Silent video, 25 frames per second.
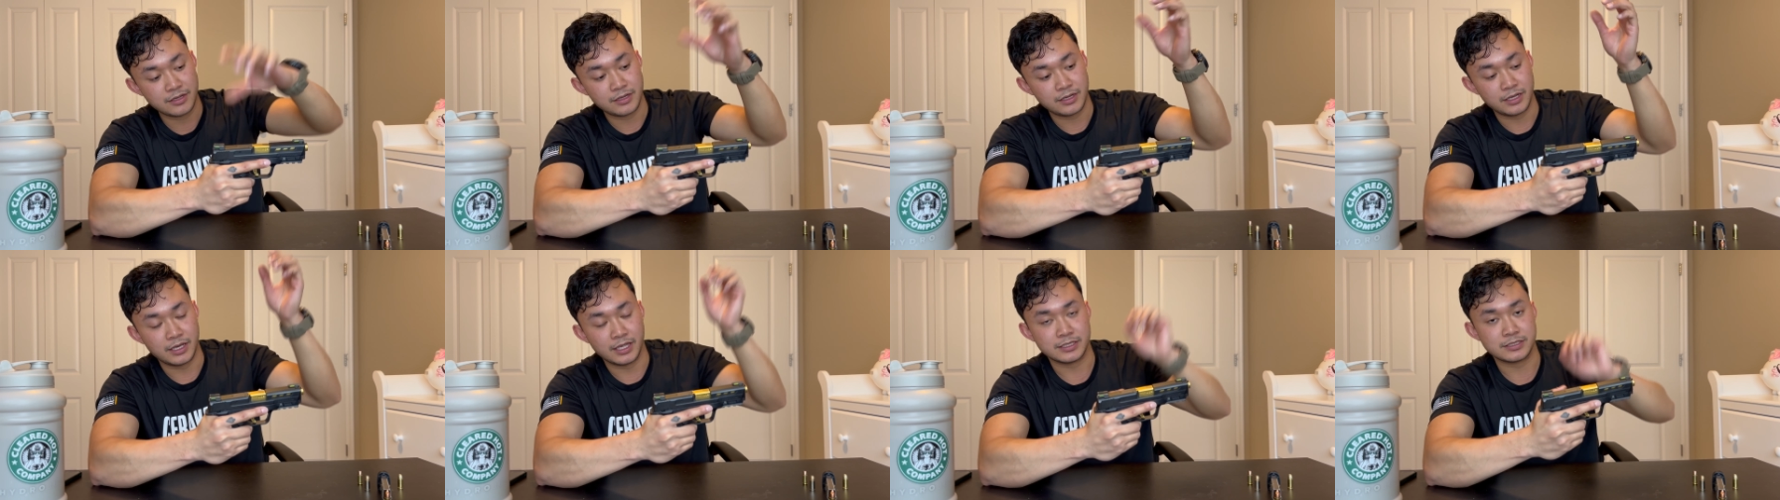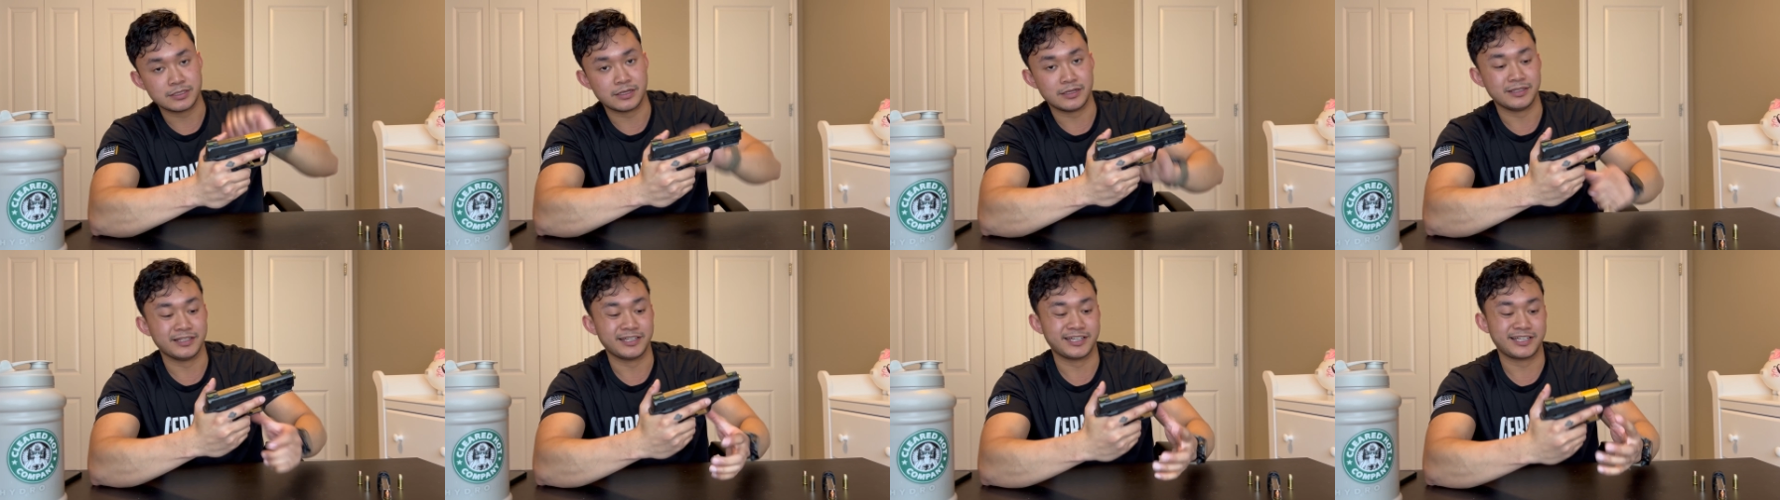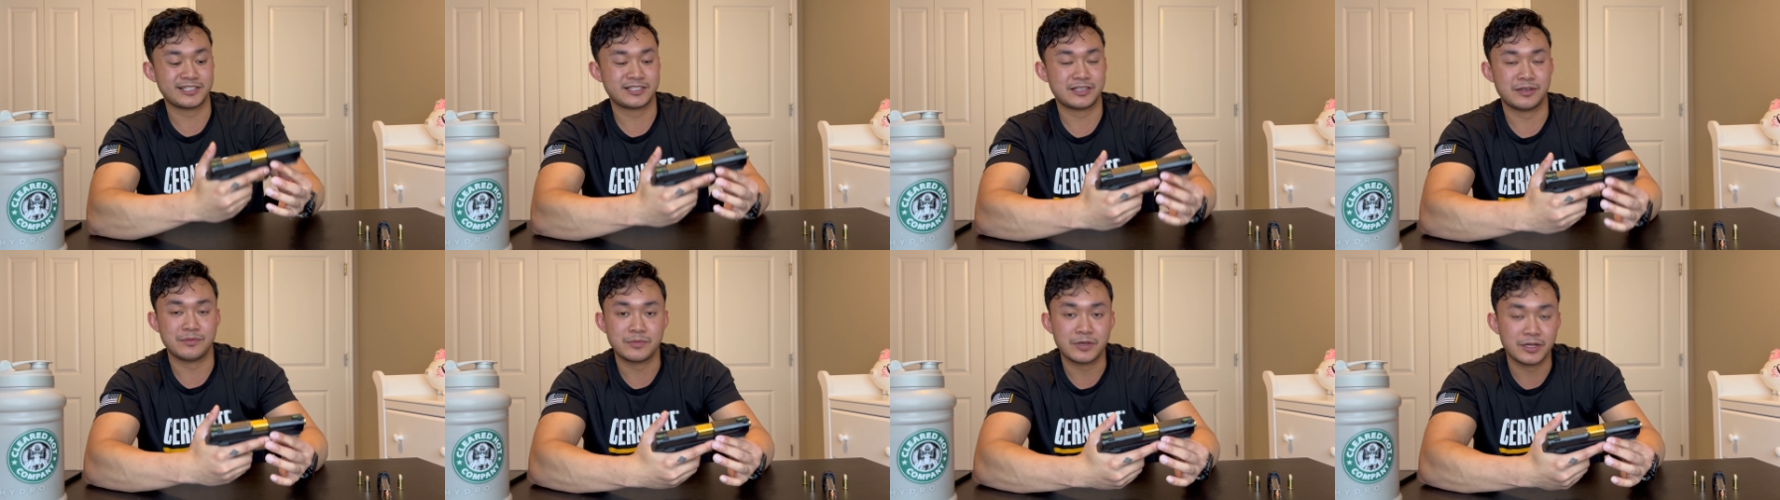It's not like
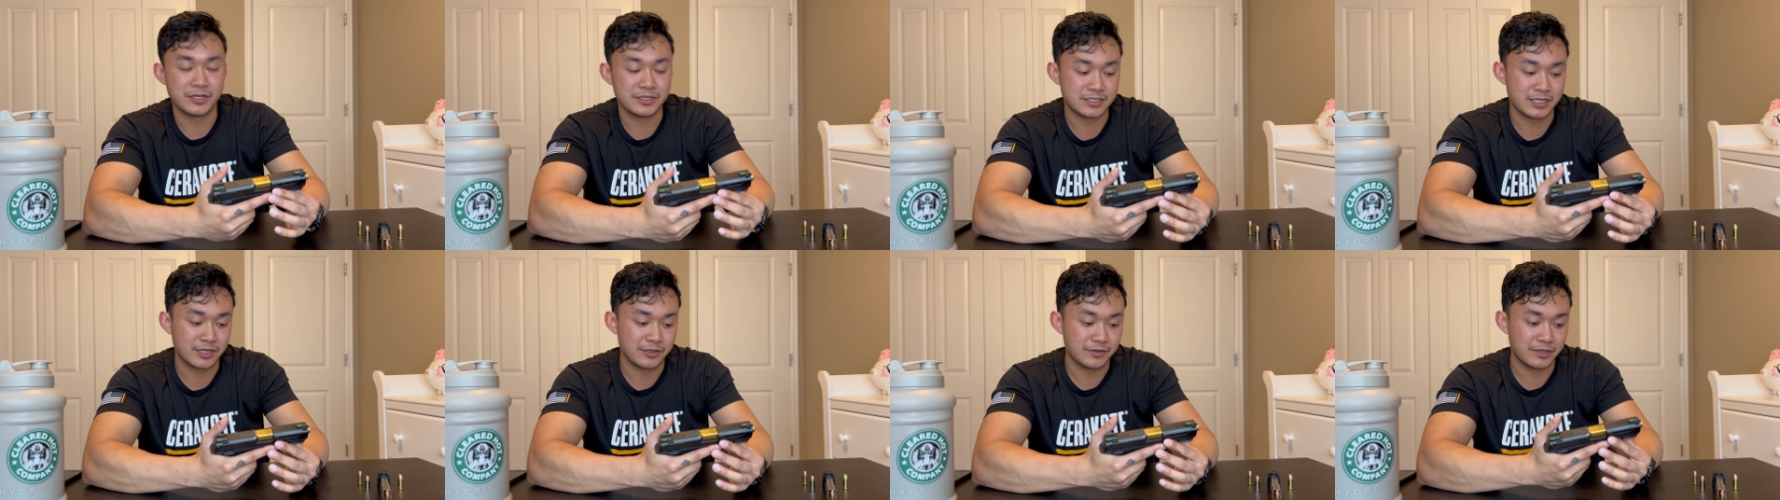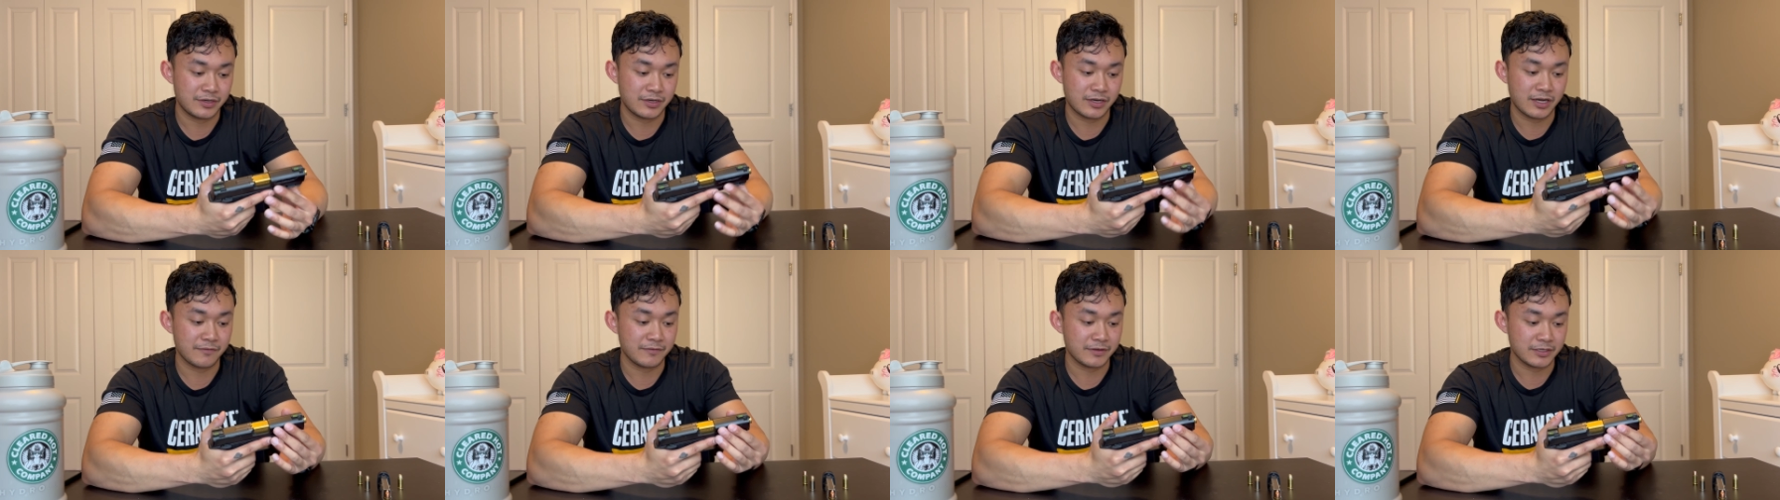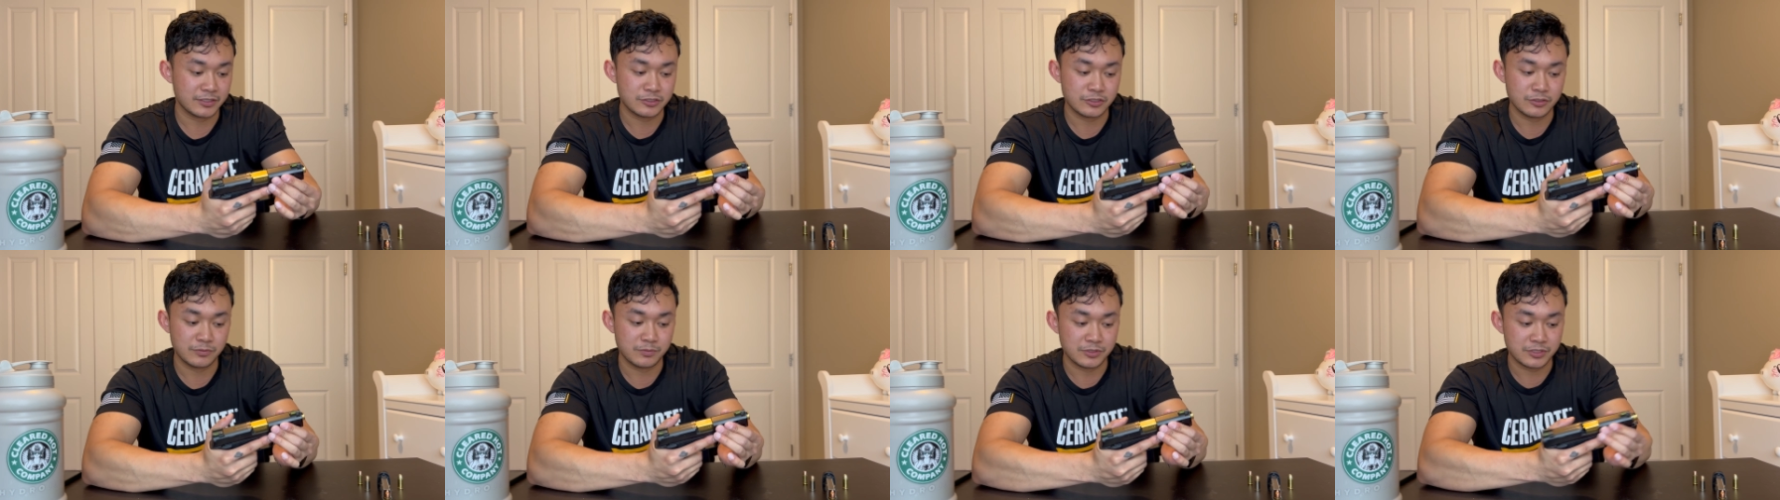some guns out there having a
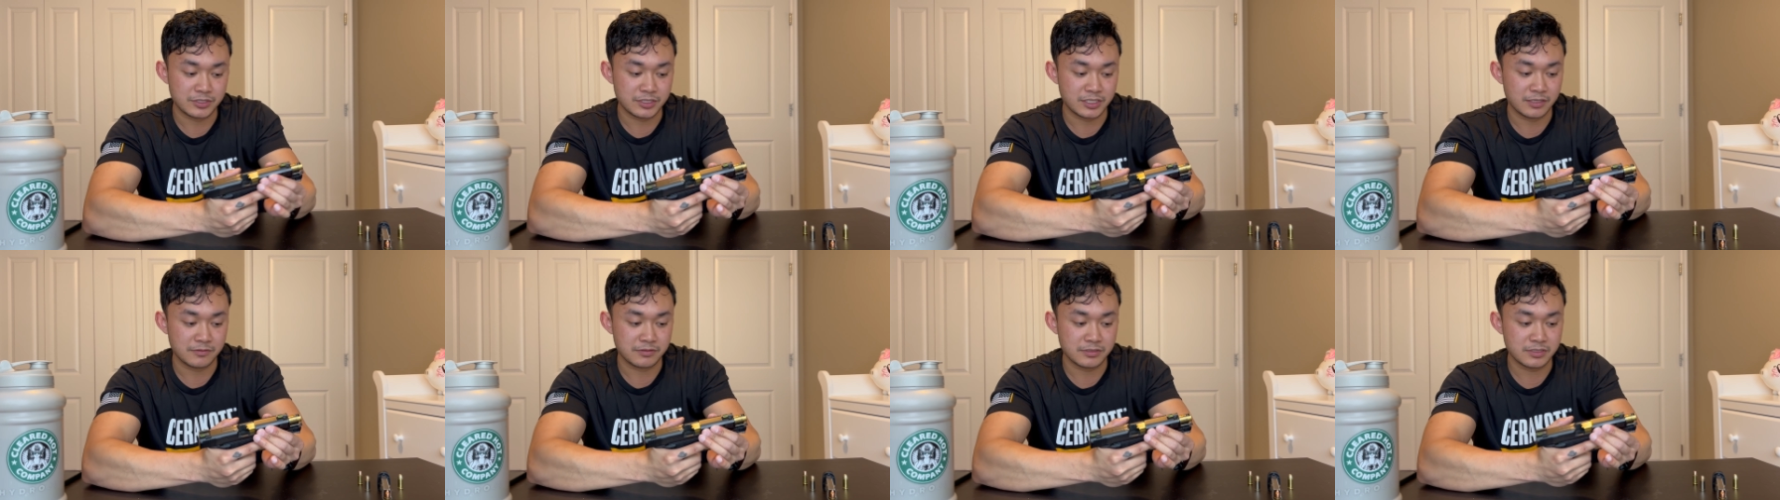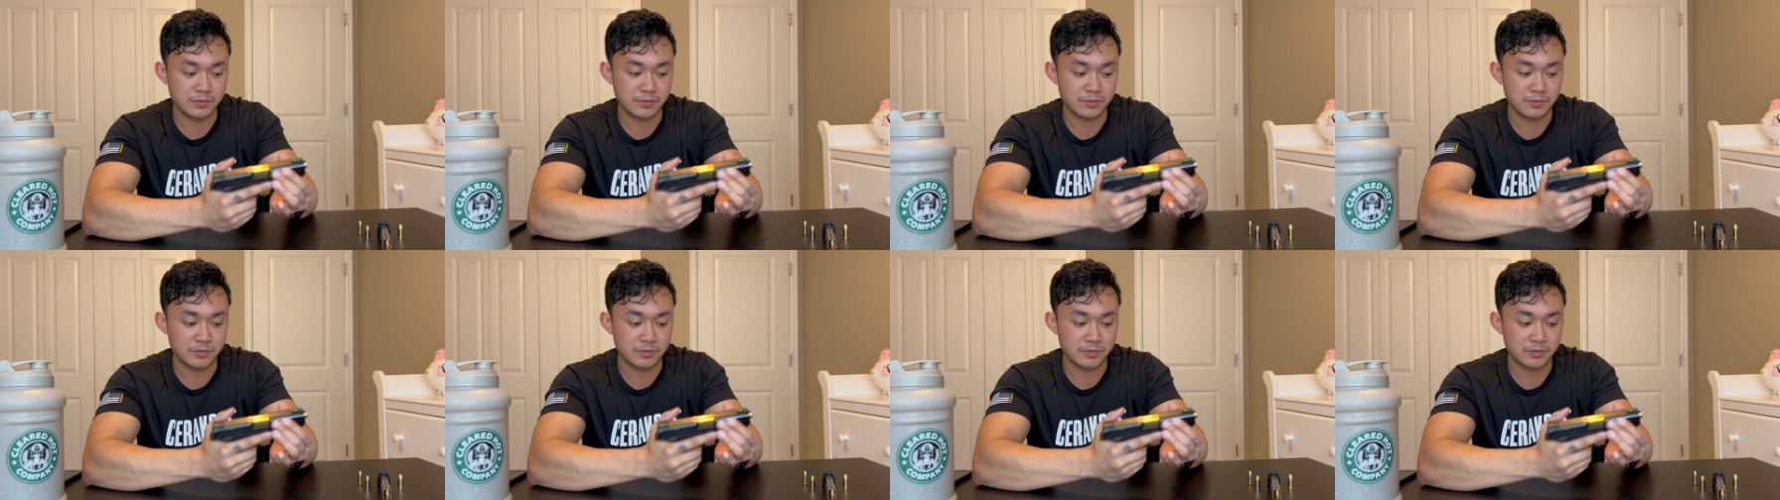super stiff